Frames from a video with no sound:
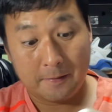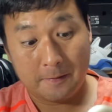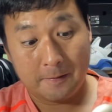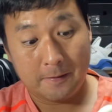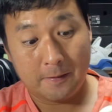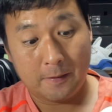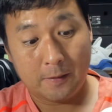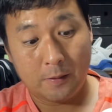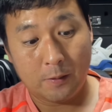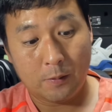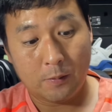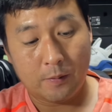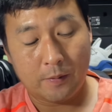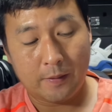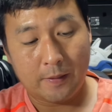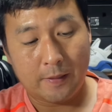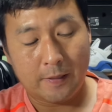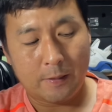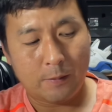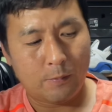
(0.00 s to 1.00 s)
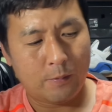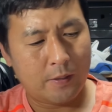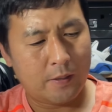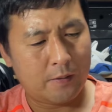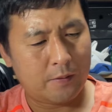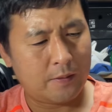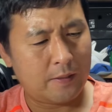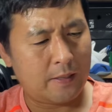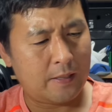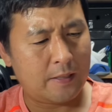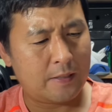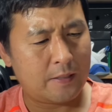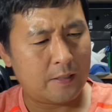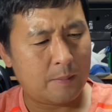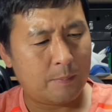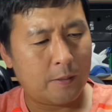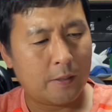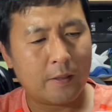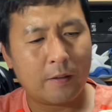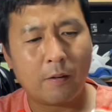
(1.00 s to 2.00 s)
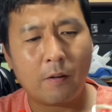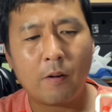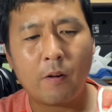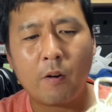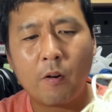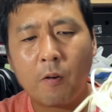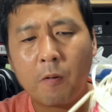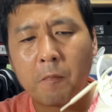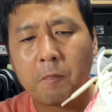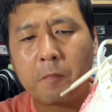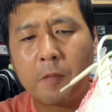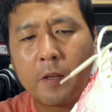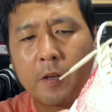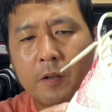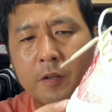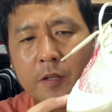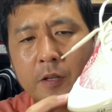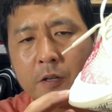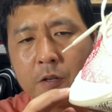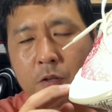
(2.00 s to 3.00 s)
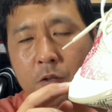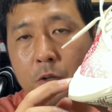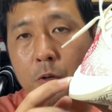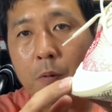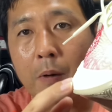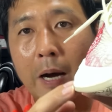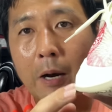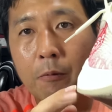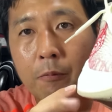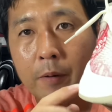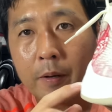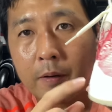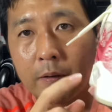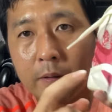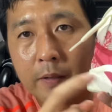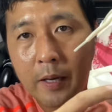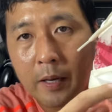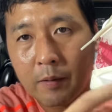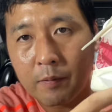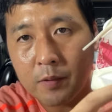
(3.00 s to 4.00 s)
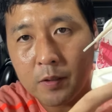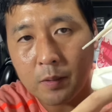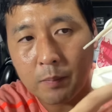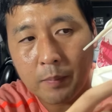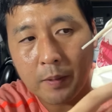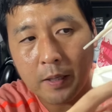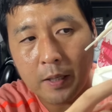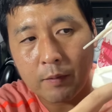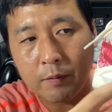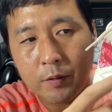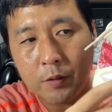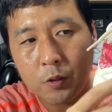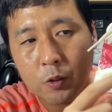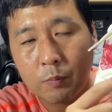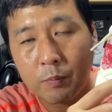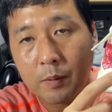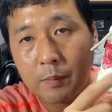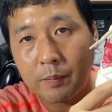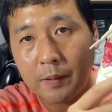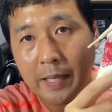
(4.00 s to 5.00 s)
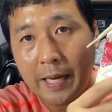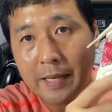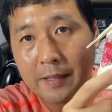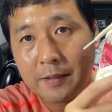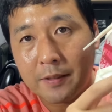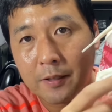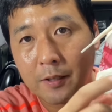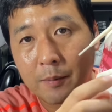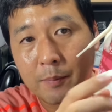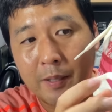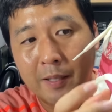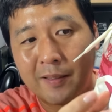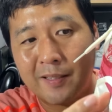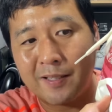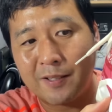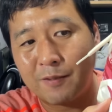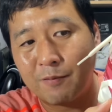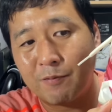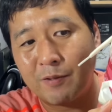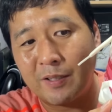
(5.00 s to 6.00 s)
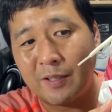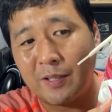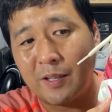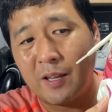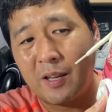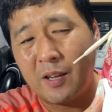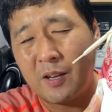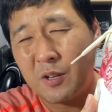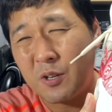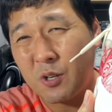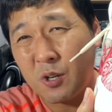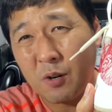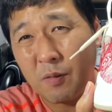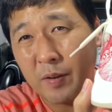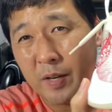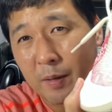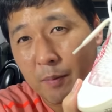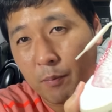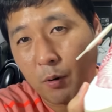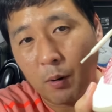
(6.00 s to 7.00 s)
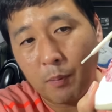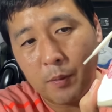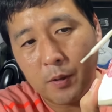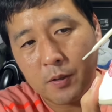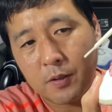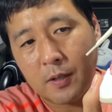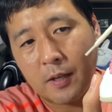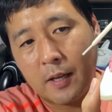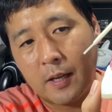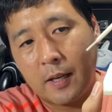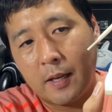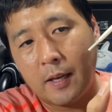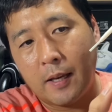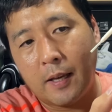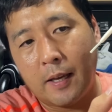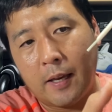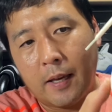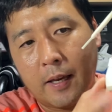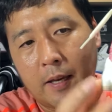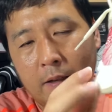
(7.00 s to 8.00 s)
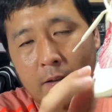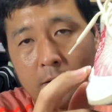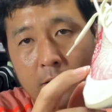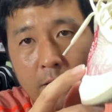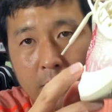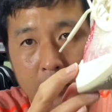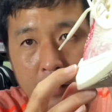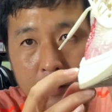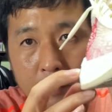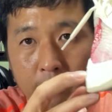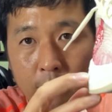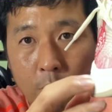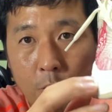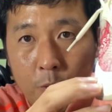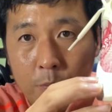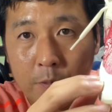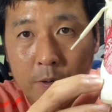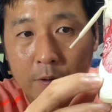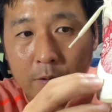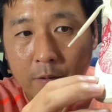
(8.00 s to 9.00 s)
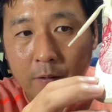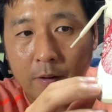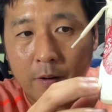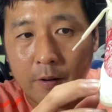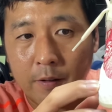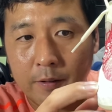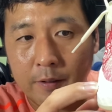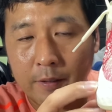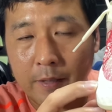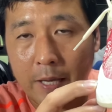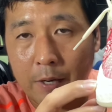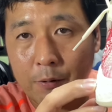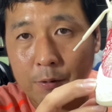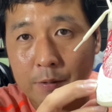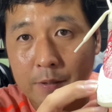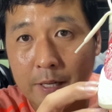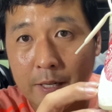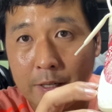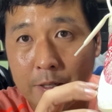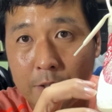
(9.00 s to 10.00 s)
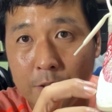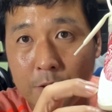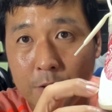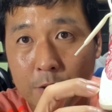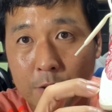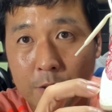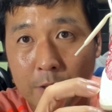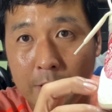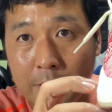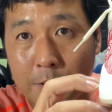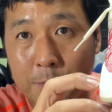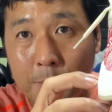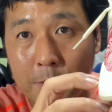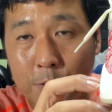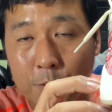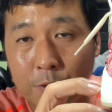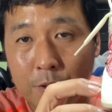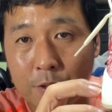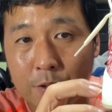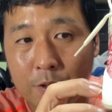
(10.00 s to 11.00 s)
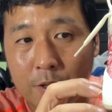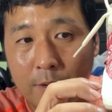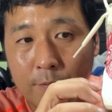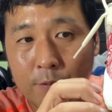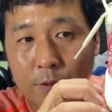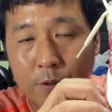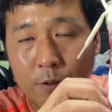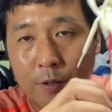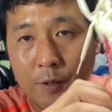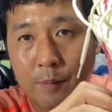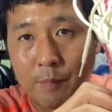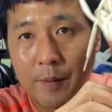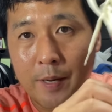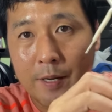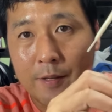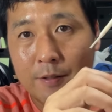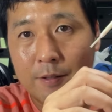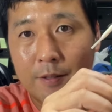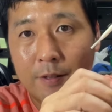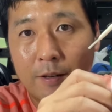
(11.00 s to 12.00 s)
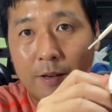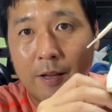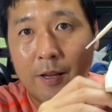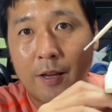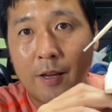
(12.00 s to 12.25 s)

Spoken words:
So yeah, what else can I say about it? Oh, there is no outrigger. They have some kind of a stupid plastic here, but it doesn't really serve any purpose. And the foam here on the lateral side is especially soft, so it makes it